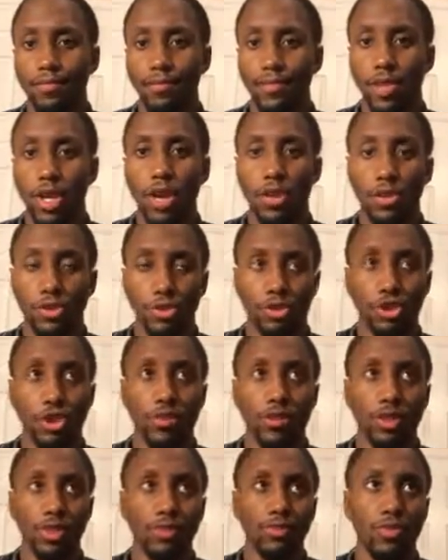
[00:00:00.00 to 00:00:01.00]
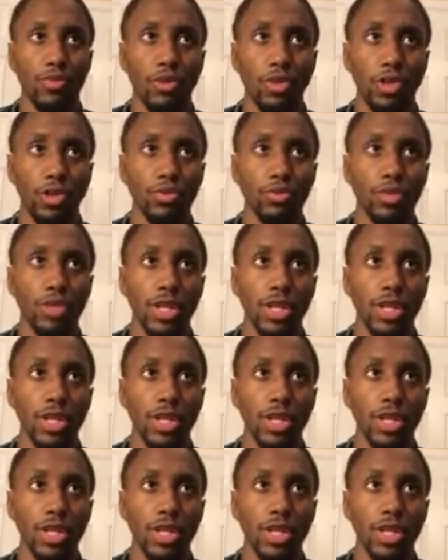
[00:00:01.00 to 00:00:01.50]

There's so much more you